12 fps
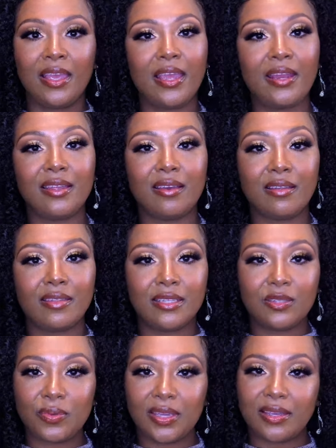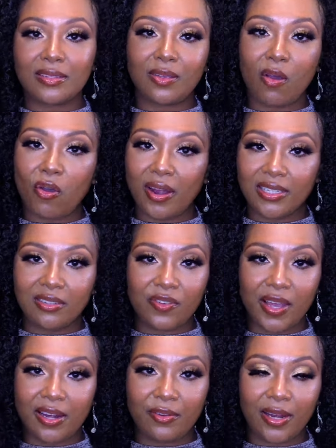And y'all, this wig is hard to
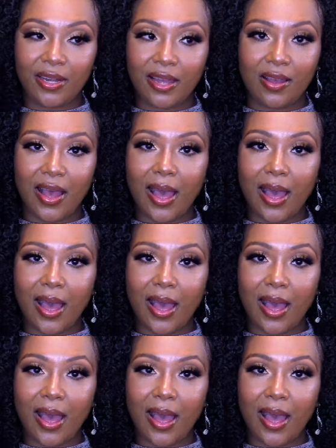find right now.